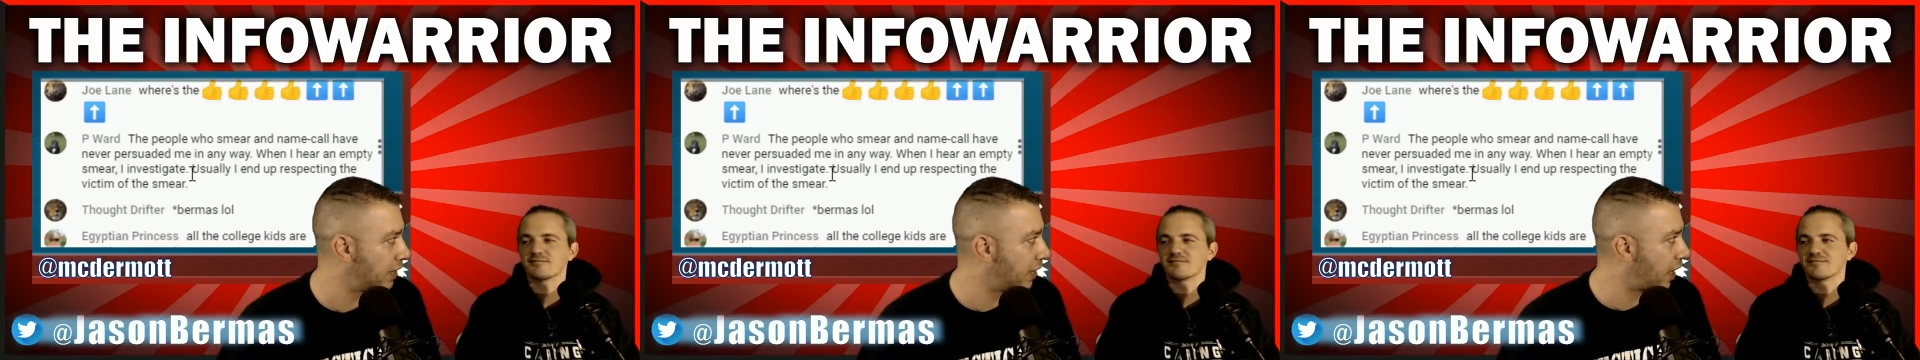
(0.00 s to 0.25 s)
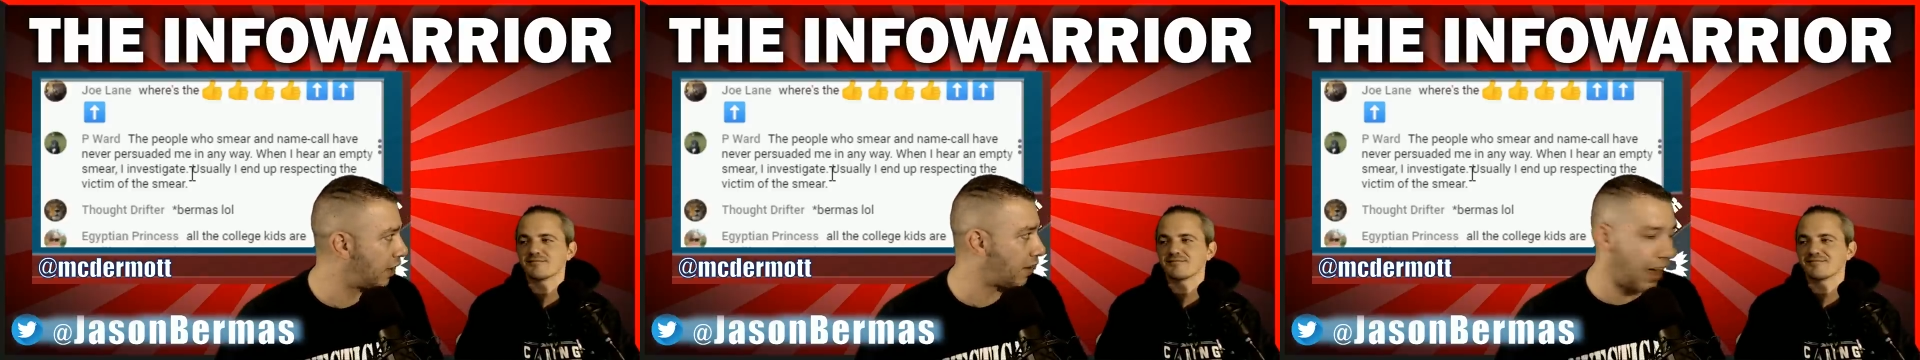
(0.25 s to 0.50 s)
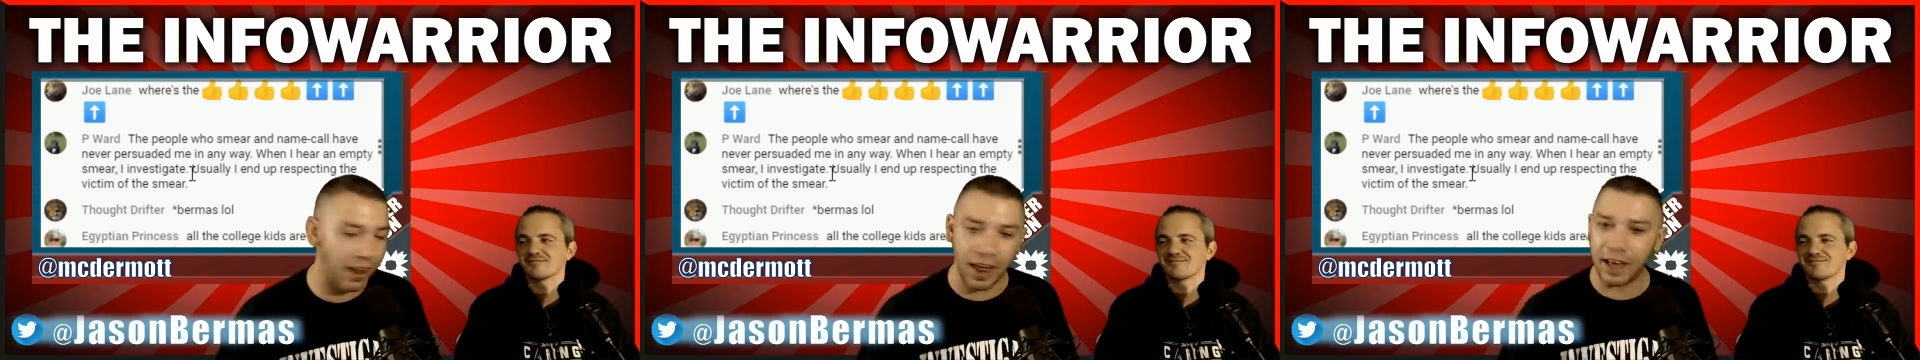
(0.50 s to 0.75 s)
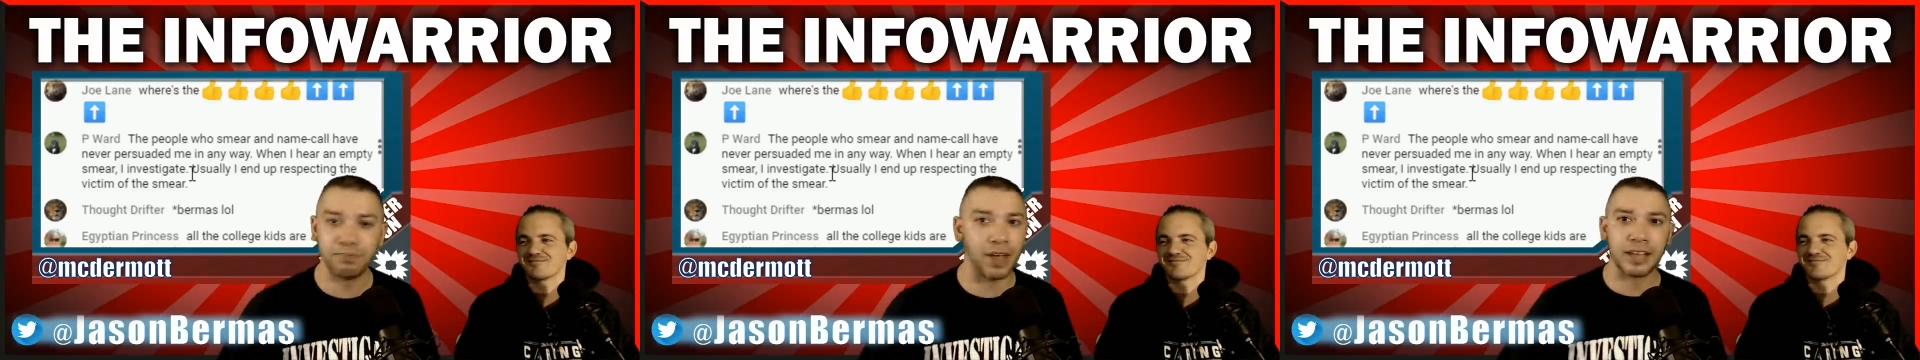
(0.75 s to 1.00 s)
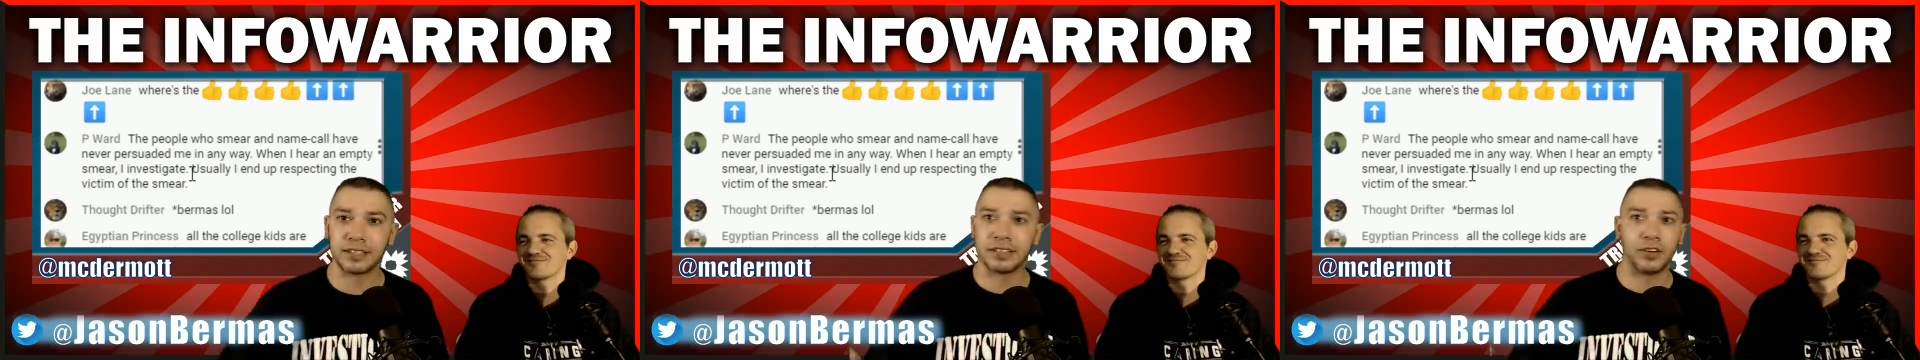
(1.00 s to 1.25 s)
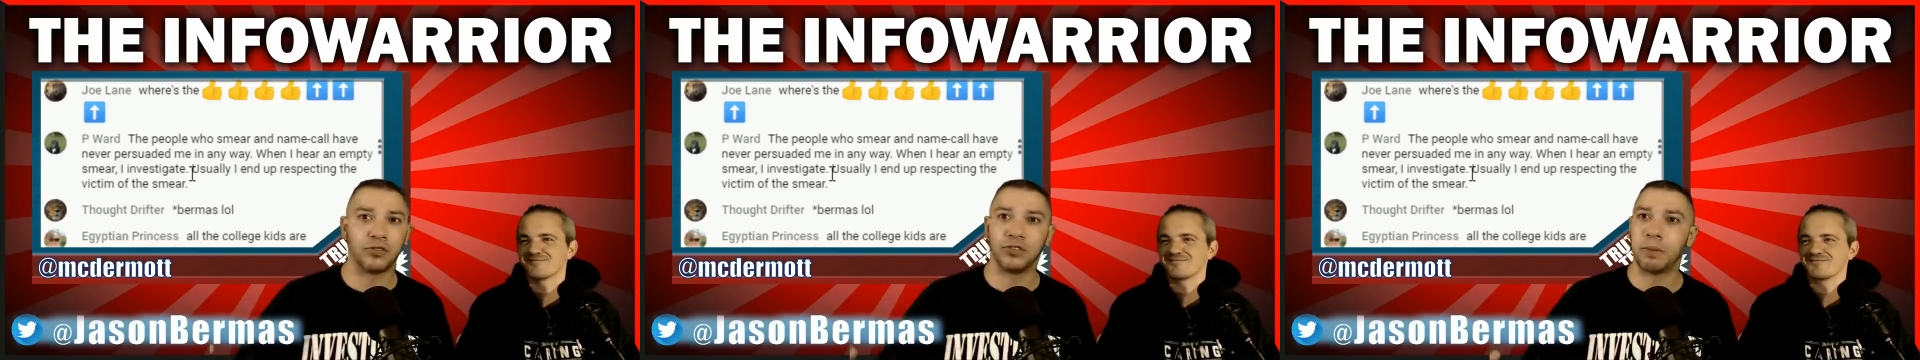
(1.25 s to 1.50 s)
Speaker 1: I, I, I'm I still
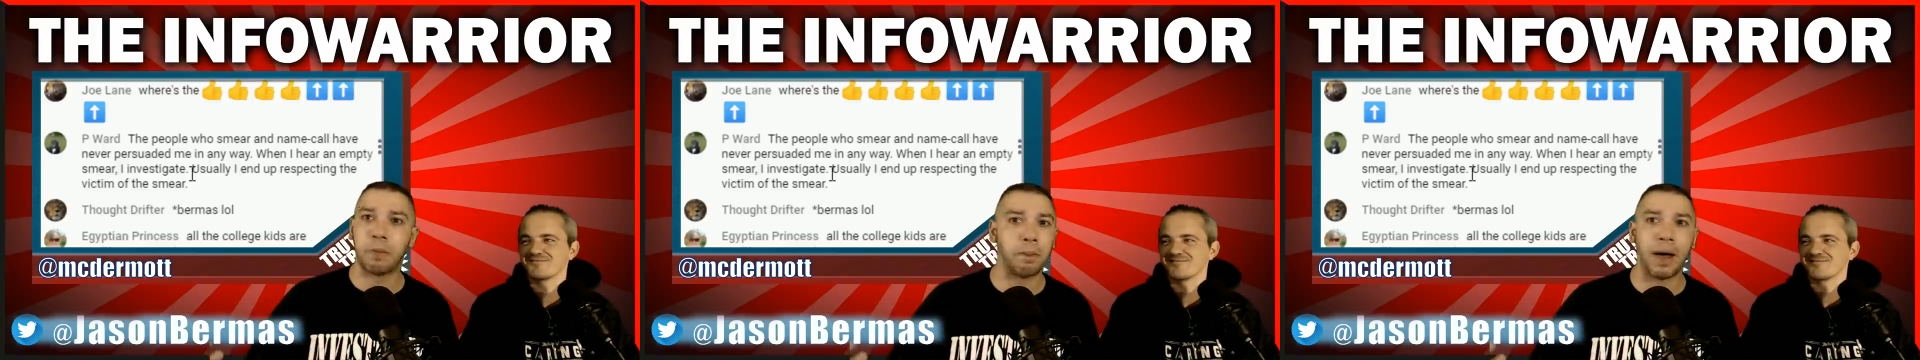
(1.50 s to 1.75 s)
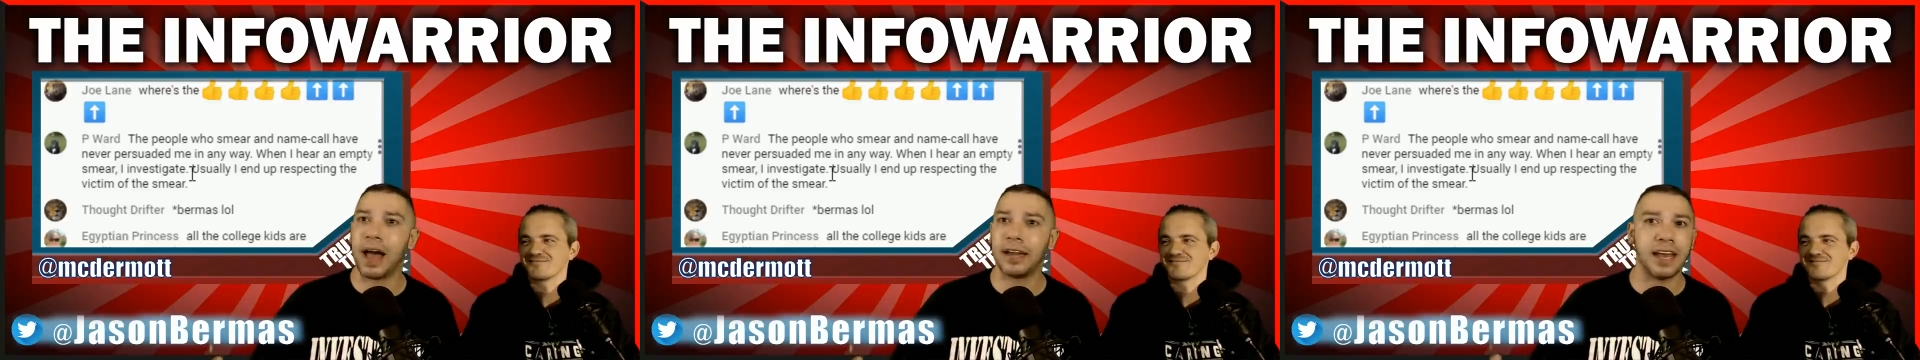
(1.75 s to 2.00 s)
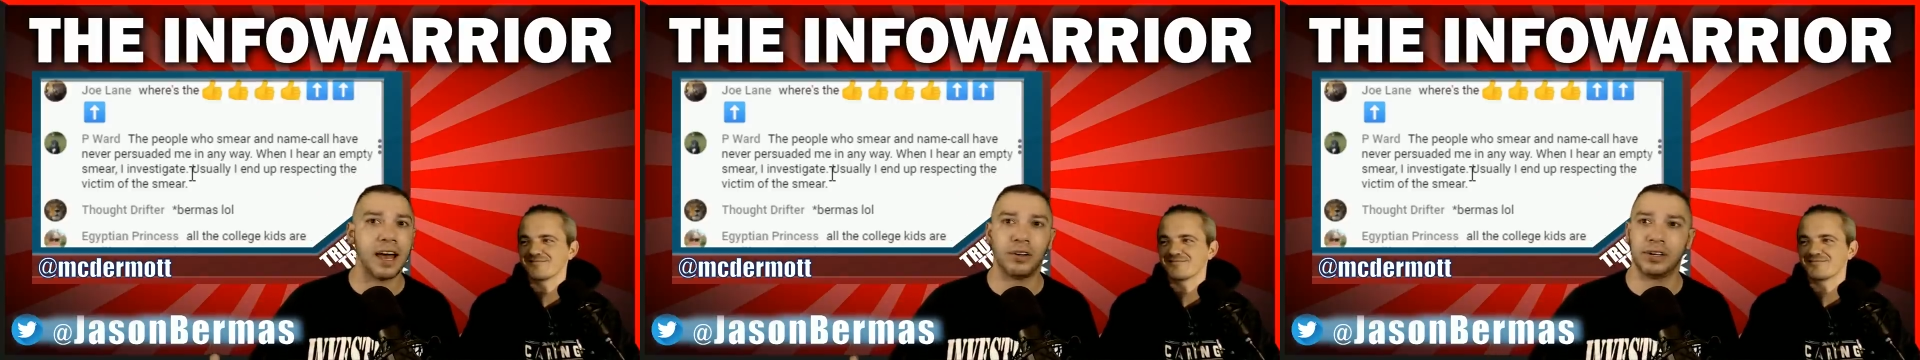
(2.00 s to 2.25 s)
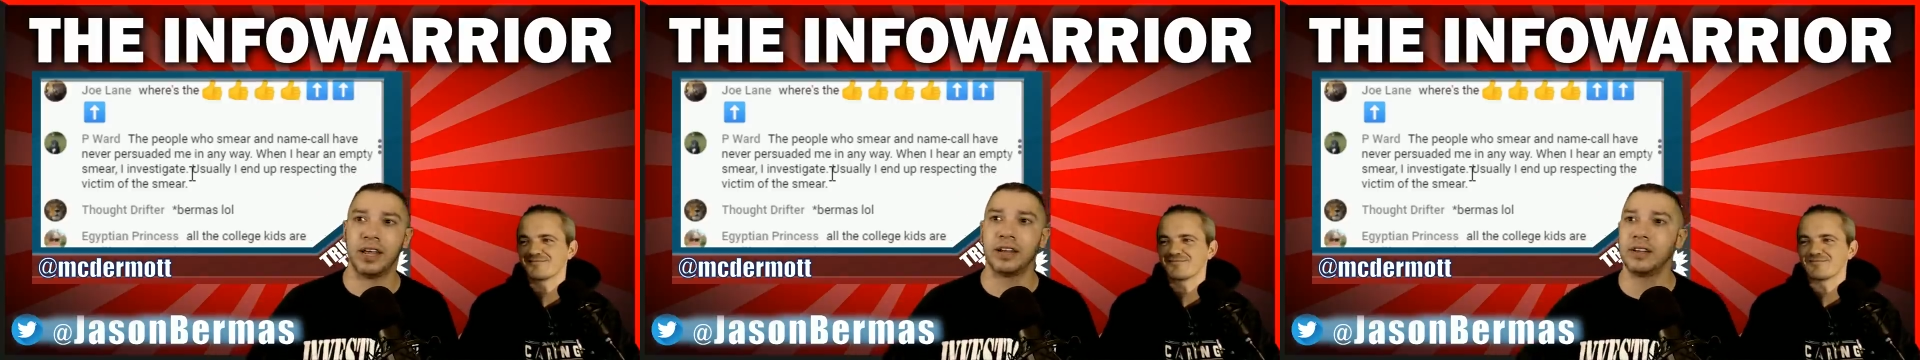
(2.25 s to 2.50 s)
flip a pie now and then.